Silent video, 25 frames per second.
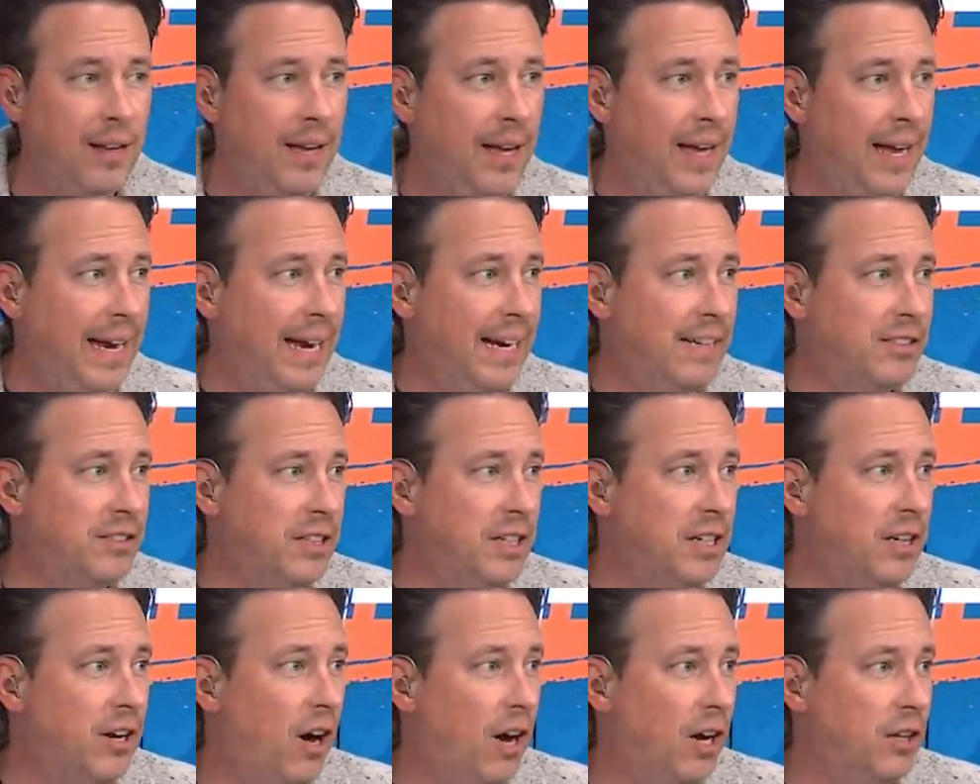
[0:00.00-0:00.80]
It
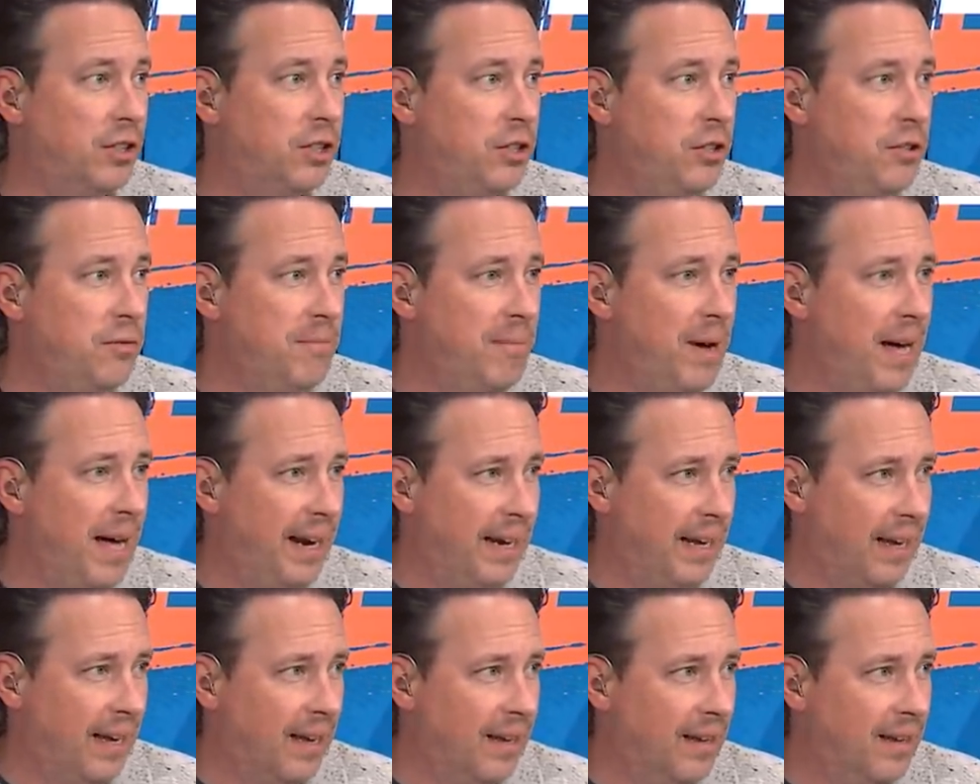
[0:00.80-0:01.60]
actually costs you
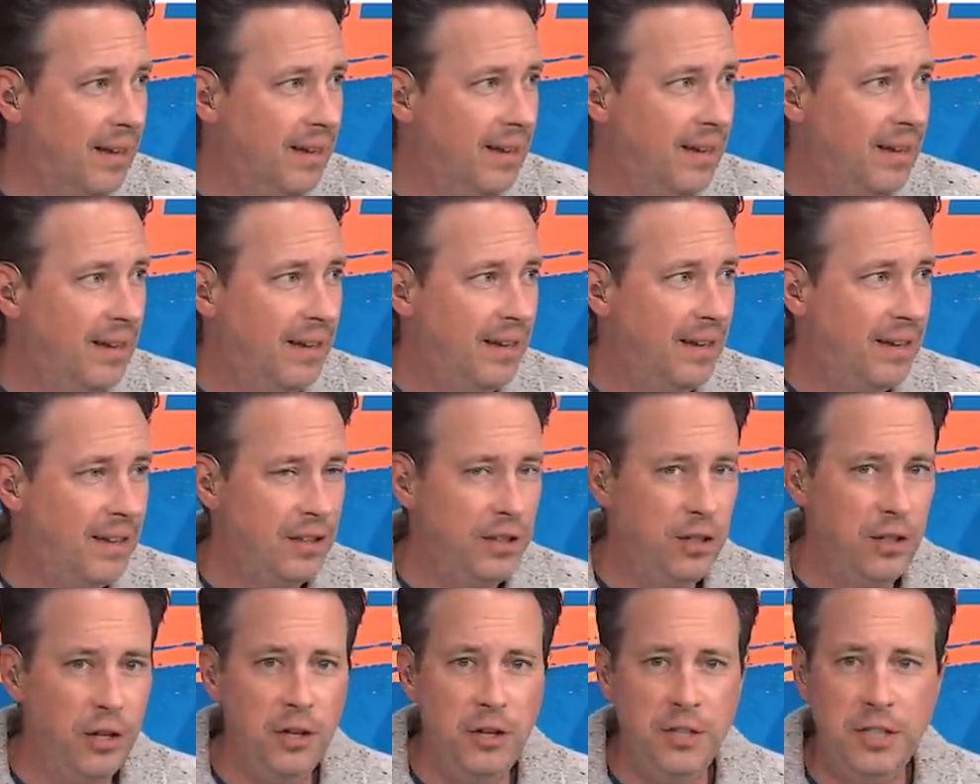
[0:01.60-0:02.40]
money.
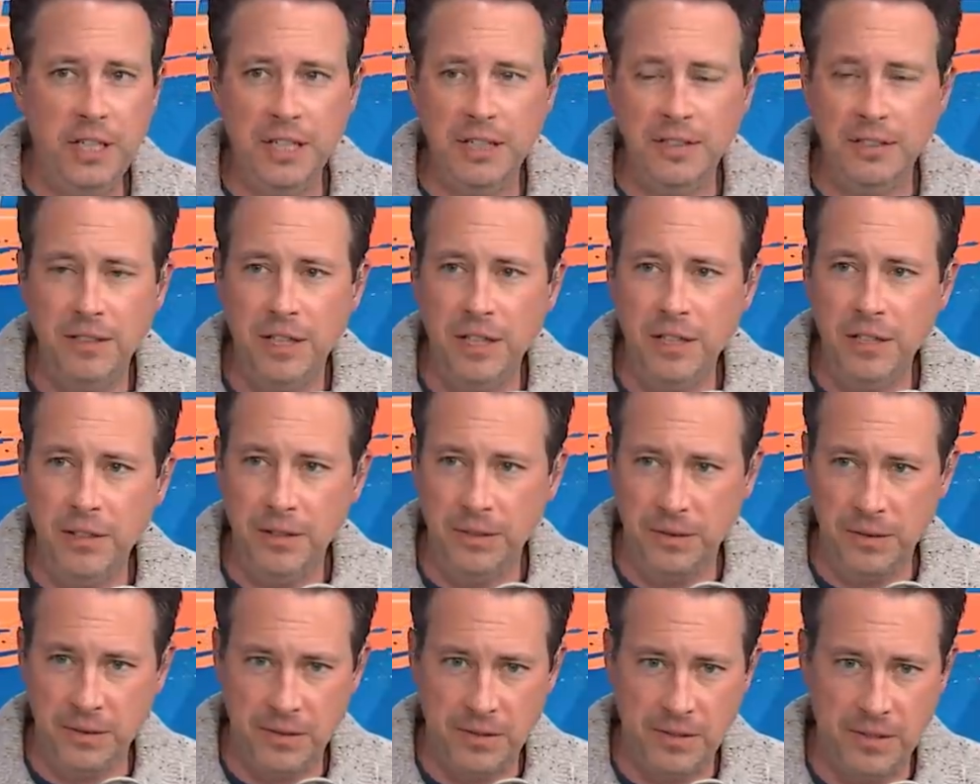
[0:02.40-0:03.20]
Union
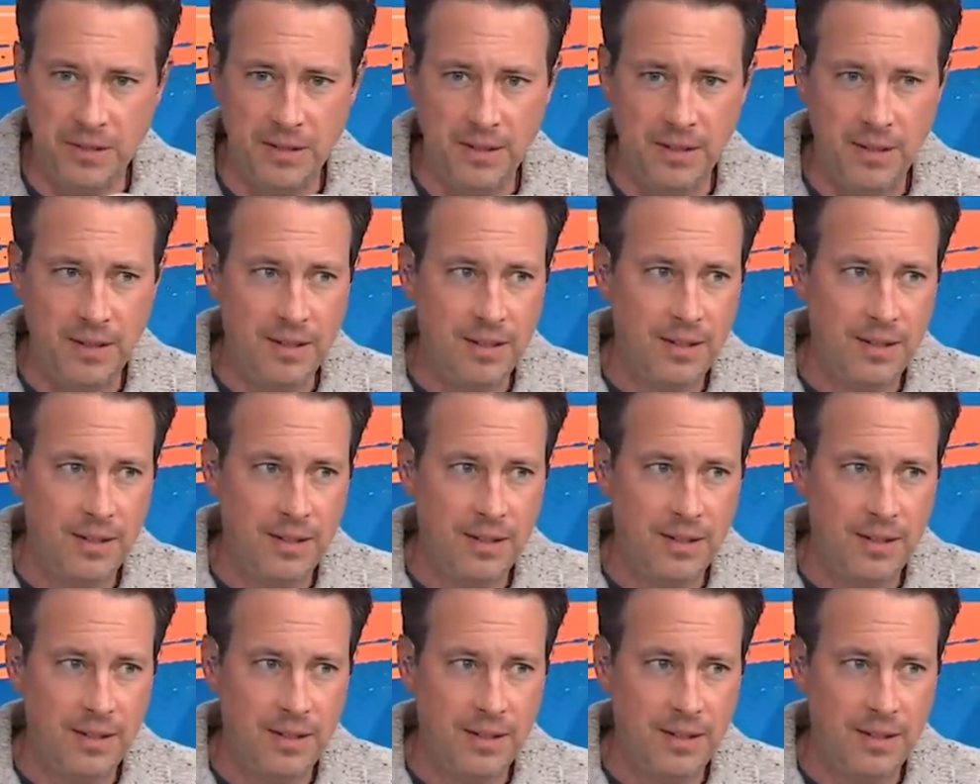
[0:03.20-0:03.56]
dues.